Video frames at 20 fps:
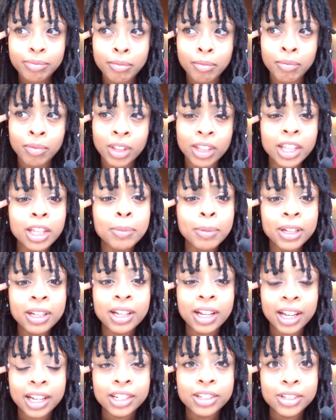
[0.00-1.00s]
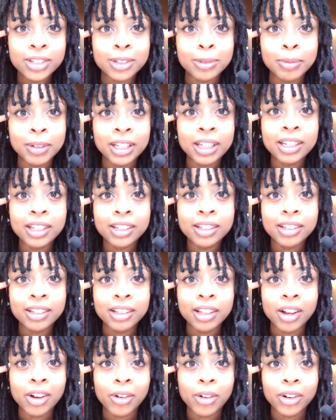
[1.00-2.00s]
they'd be kind to me.
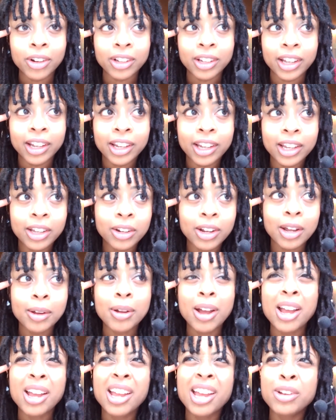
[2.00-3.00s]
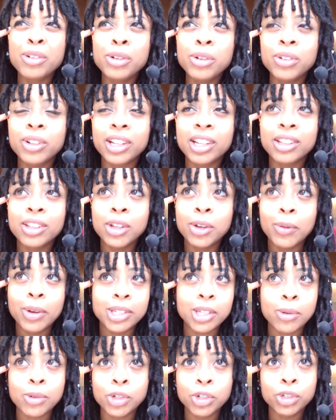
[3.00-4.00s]
Or like I don't know, like in the US
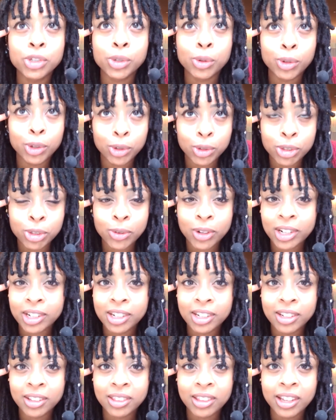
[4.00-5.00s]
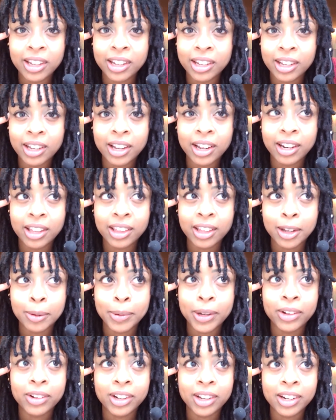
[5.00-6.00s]
I was just so used to it, I didn't think anything
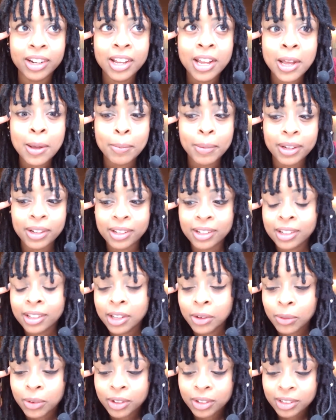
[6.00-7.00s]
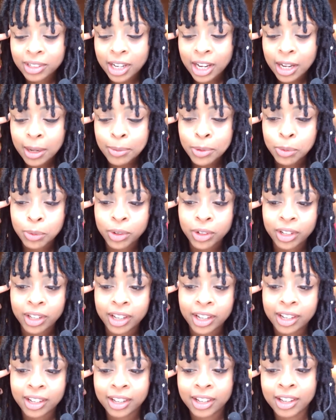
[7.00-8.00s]
about it. But there were times where
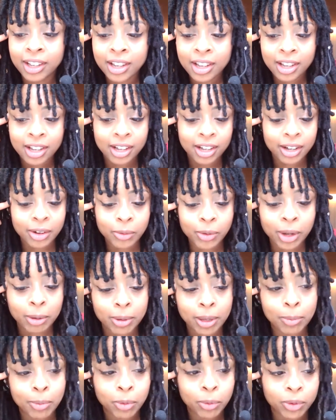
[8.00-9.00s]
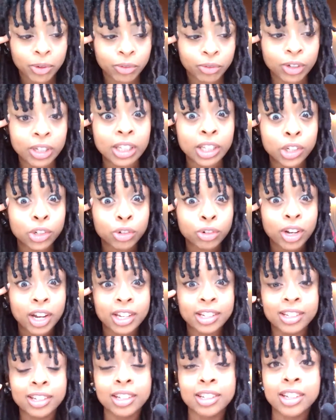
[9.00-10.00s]
like white people would really try
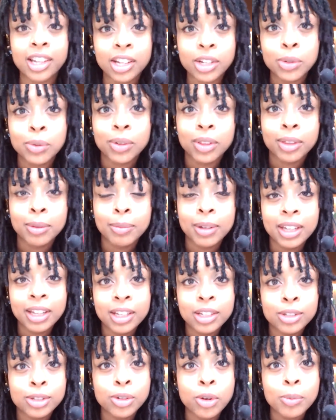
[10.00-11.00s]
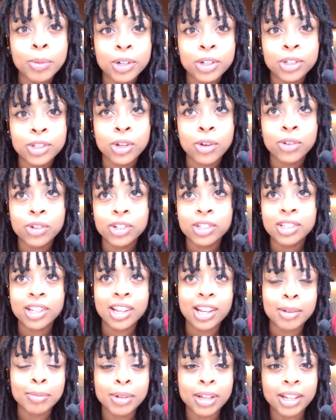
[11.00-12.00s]
to connect with me, so much so just like
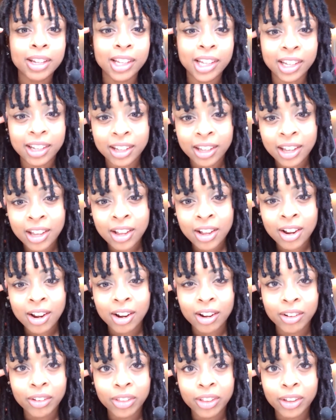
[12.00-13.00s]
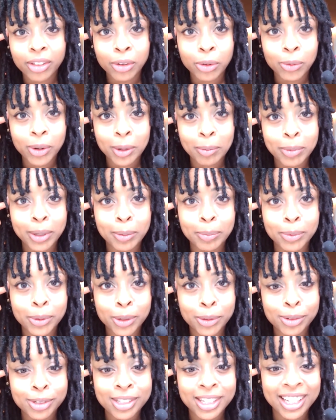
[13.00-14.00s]
I'm not like all the other white people
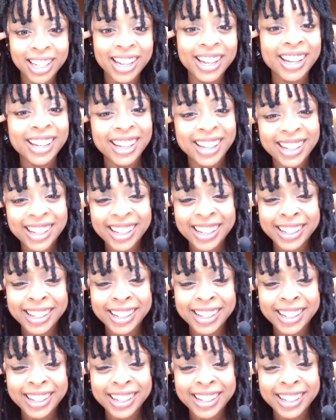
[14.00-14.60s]
you see.